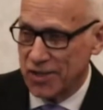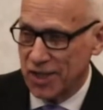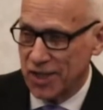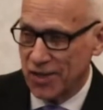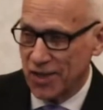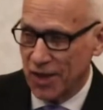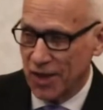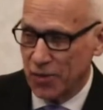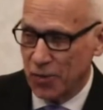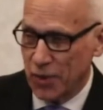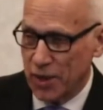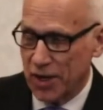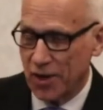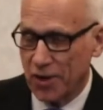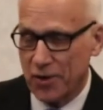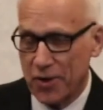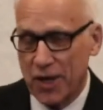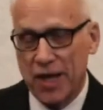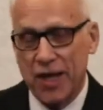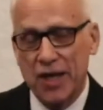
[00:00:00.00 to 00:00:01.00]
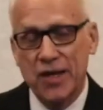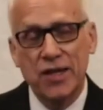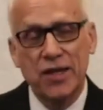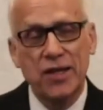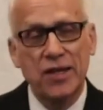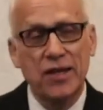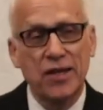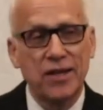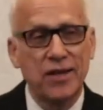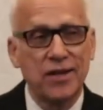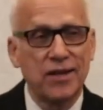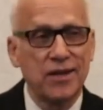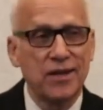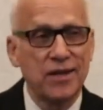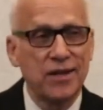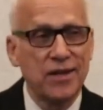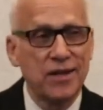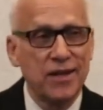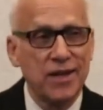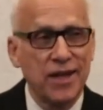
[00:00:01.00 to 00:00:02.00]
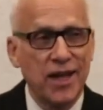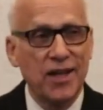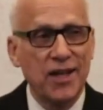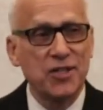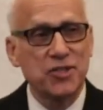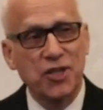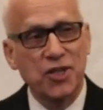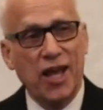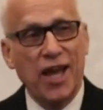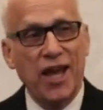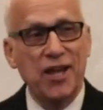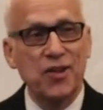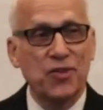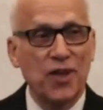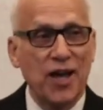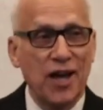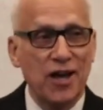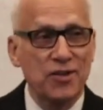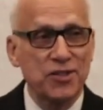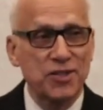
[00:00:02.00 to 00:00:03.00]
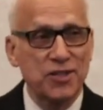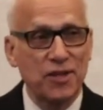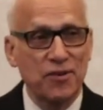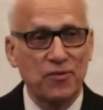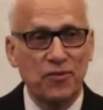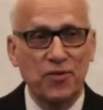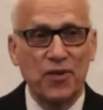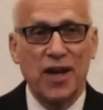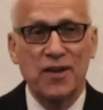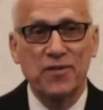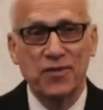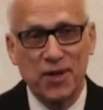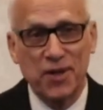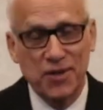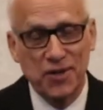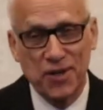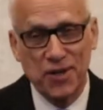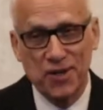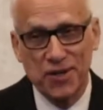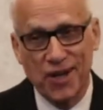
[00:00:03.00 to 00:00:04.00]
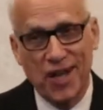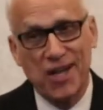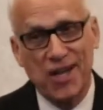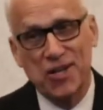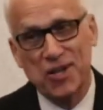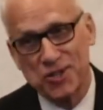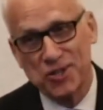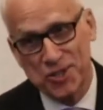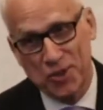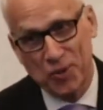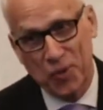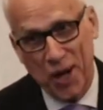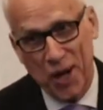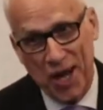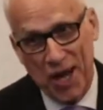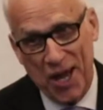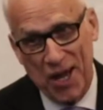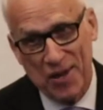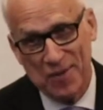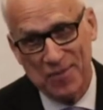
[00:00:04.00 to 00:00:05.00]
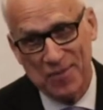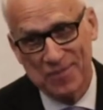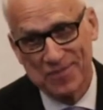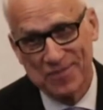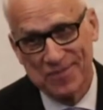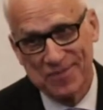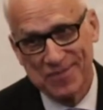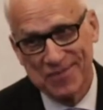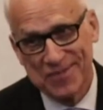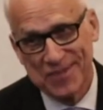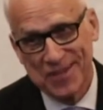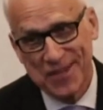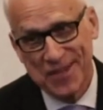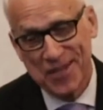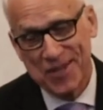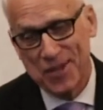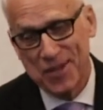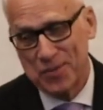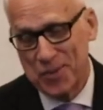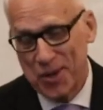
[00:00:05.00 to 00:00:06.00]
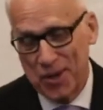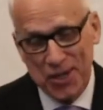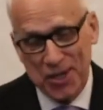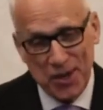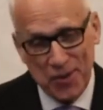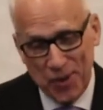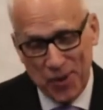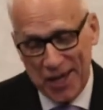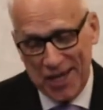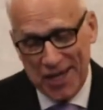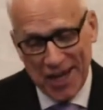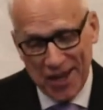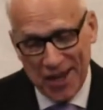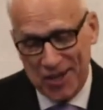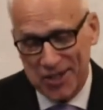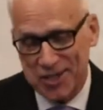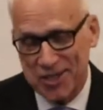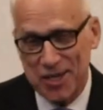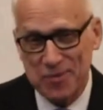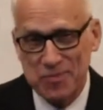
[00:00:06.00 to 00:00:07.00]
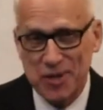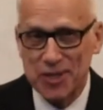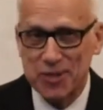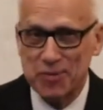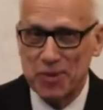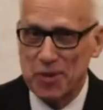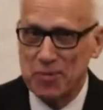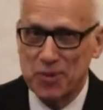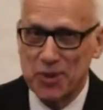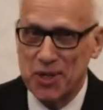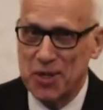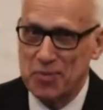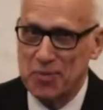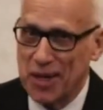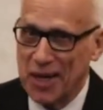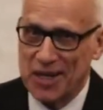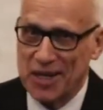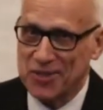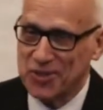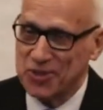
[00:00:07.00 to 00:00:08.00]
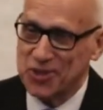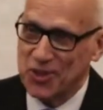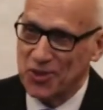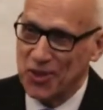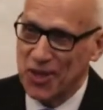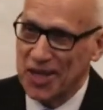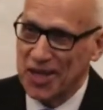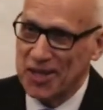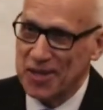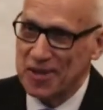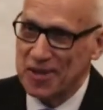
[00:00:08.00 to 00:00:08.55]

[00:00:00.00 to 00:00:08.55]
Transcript: that we are in, and it's 8,500 light years away, the Milky Way galaxy must be pretty big, don't you think?